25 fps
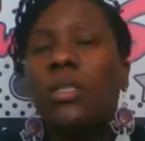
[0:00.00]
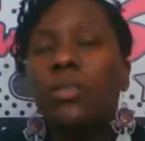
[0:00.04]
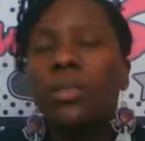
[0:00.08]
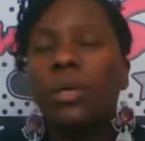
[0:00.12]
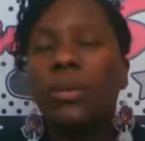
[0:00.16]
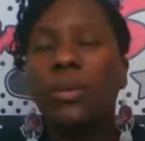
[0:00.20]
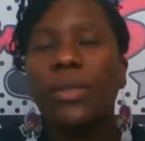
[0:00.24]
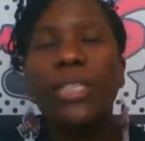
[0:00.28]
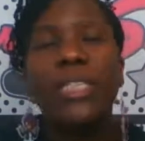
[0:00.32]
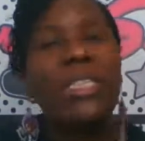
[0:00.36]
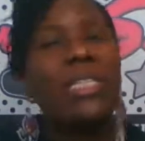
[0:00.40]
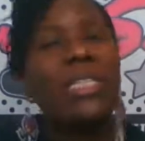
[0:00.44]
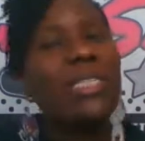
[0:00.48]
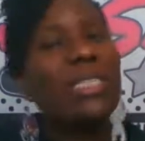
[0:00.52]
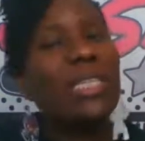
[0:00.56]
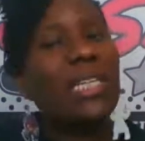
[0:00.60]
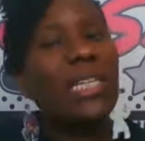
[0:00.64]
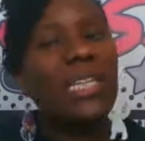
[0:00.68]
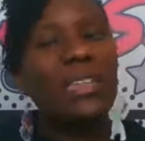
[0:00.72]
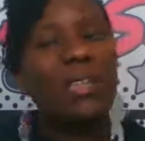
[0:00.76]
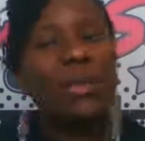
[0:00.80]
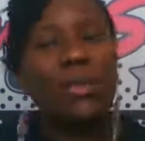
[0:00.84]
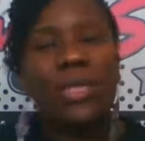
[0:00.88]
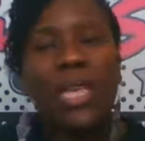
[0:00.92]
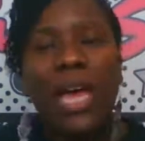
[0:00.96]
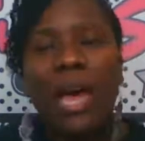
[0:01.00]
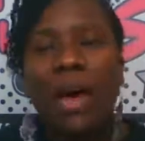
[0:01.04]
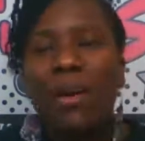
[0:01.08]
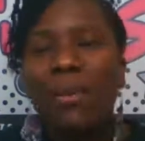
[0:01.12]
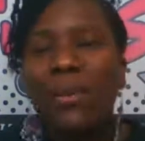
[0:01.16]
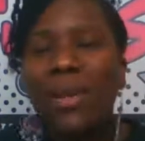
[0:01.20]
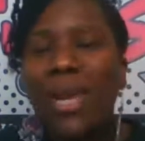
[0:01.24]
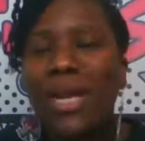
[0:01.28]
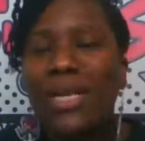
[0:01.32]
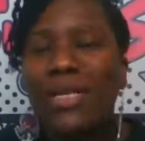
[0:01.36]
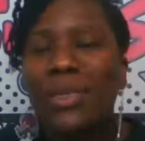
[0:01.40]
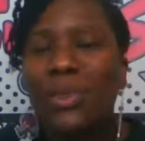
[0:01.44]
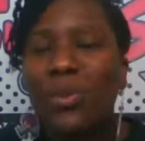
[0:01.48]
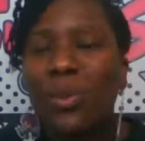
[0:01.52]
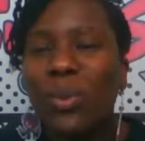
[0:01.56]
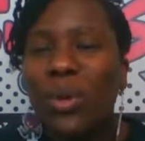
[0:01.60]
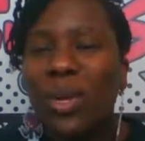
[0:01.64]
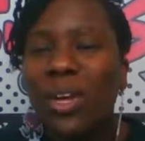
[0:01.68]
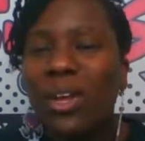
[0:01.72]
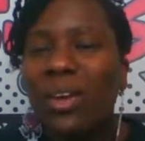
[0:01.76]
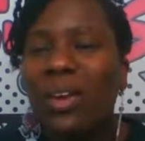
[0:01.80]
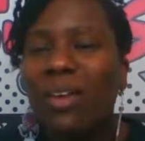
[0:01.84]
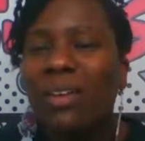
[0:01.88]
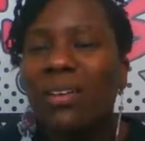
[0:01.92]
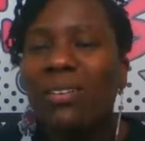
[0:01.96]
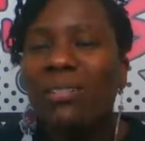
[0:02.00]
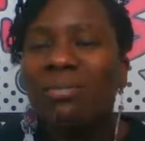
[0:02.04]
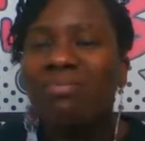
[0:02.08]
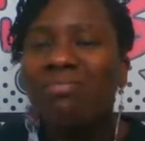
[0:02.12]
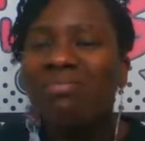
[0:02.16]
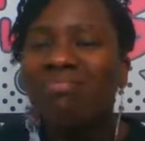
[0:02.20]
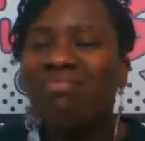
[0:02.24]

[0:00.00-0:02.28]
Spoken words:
So I really need to get those out next week.